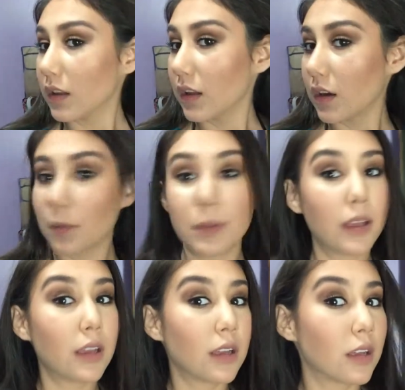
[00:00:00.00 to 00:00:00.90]
a little
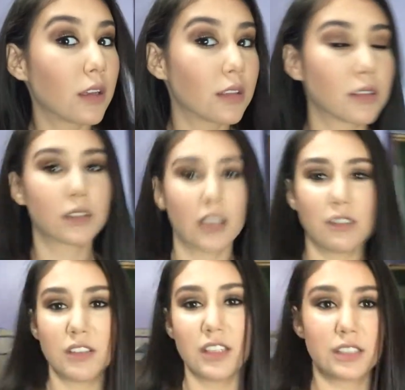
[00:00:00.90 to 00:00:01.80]
bit. Can't
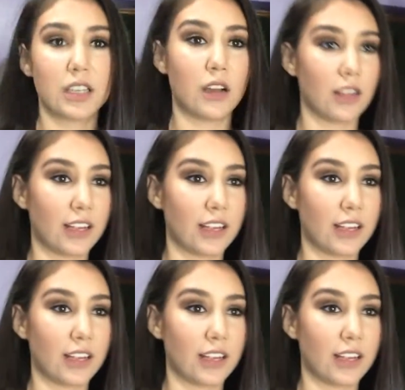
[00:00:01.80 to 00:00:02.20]
really tell,